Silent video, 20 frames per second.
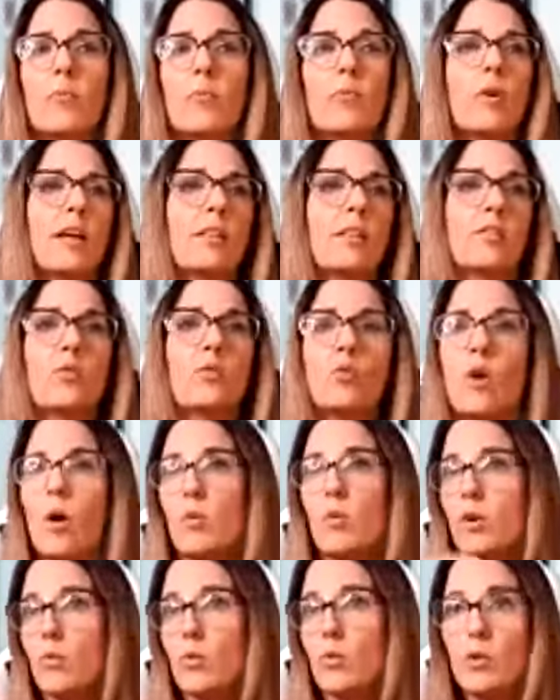we do
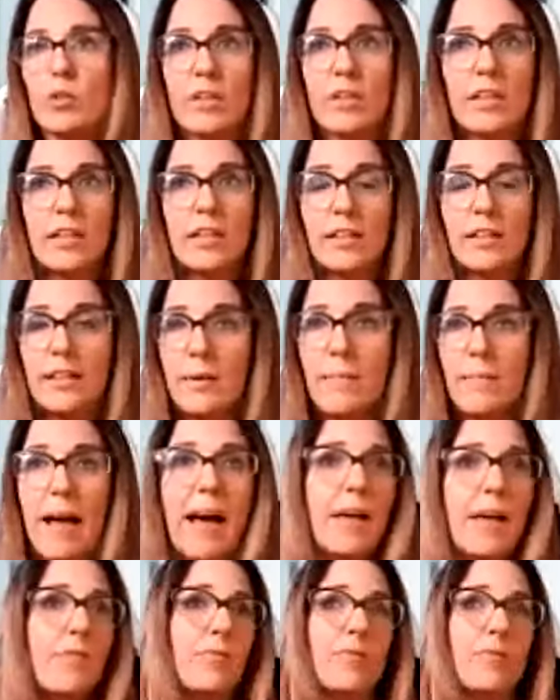our routine in the
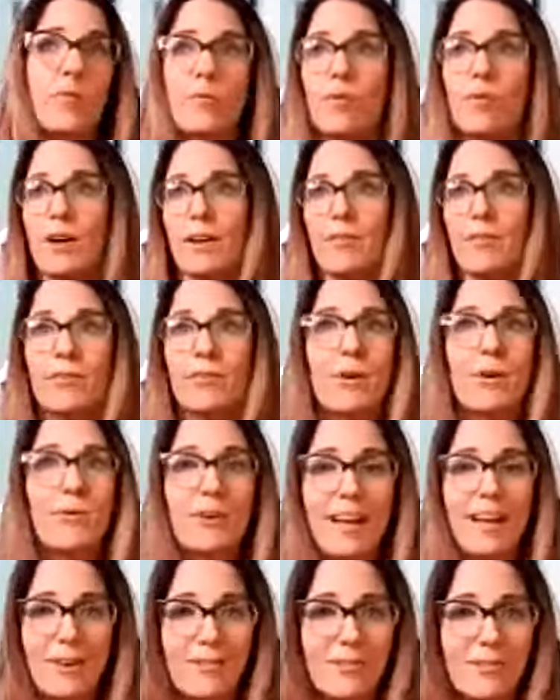bathroom or whatever what we
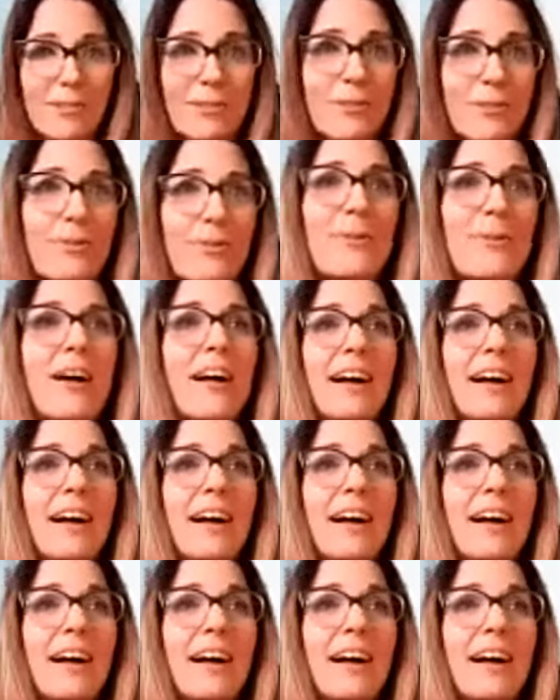have to do.